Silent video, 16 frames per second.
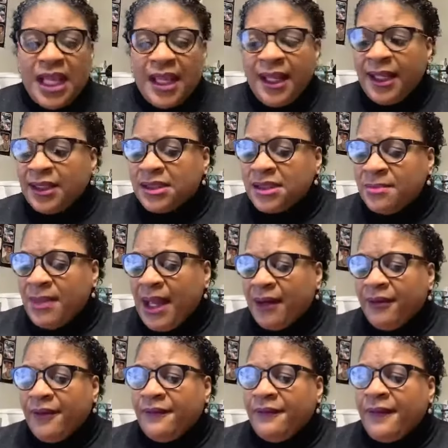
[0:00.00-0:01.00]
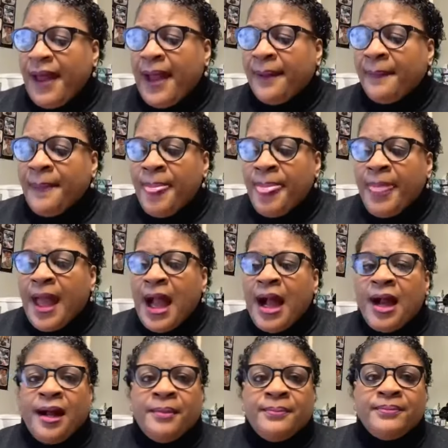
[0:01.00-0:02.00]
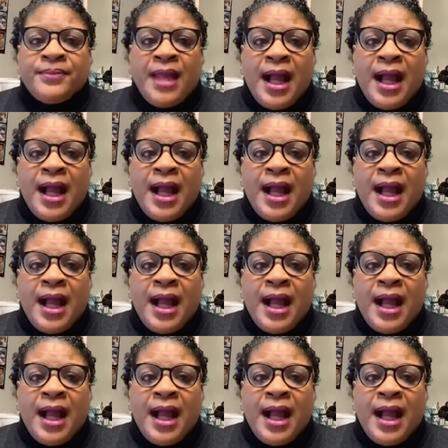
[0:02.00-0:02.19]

As a matter of fact, um,